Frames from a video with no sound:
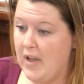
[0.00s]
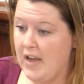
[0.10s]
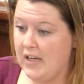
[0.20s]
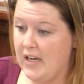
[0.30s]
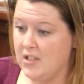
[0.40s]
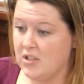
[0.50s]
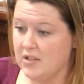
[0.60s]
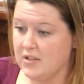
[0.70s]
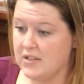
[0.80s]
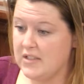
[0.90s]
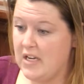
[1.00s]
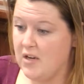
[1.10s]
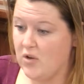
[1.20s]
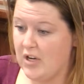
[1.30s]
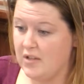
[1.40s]
Ag Agent,
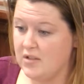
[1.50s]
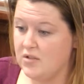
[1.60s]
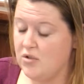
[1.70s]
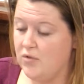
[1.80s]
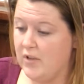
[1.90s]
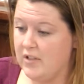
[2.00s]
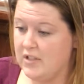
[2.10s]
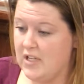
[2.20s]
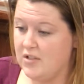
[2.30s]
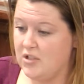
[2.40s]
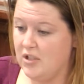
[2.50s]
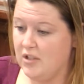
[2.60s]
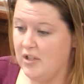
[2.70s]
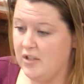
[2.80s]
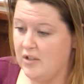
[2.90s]
state grants, juvenile
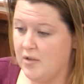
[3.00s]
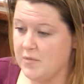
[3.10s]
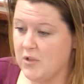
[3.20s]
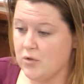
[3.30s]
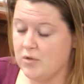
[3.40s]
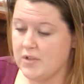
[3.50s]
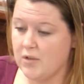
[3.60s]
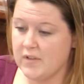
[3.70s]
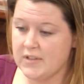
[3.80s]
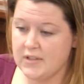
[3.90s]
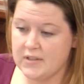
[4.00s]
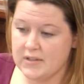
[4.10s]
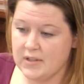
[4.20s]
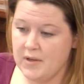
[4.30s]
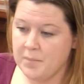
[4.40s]
detention, and social
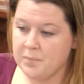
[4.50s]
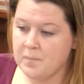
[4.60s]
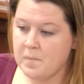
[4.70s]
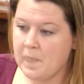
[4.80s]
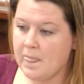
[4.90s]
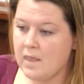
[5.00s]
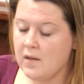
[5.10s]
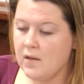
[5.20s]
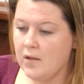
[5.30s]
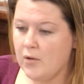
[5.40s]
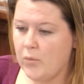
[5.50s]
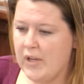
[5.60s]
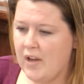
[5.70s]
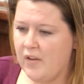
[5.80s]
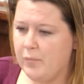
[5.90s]
services.
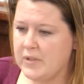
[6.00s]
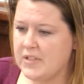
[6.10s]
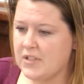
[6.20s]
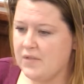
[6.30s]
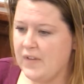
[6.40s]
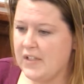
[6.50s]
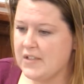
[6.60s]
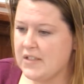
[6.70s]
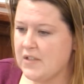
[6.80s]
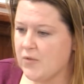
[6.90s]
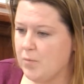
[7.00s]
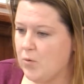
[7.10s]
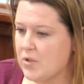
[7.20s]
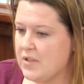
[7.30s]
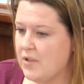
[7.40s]
We have position vacancies for
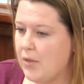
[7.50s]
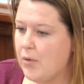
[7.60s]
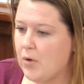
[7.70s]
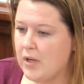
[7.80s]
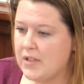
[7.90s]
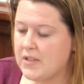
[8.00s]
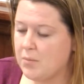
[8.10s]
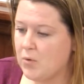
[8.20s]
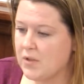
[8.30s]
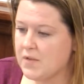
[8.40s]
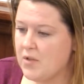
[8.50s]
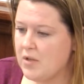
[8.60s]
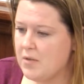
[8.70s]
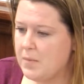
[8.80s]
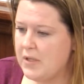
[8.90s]
boards and authorities, the Board of
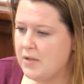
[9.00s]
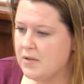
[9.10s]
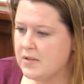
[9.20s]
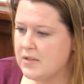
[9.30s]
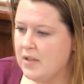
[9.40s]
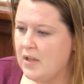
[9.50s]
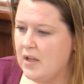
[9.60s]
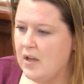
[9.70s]
Zoning Appeals,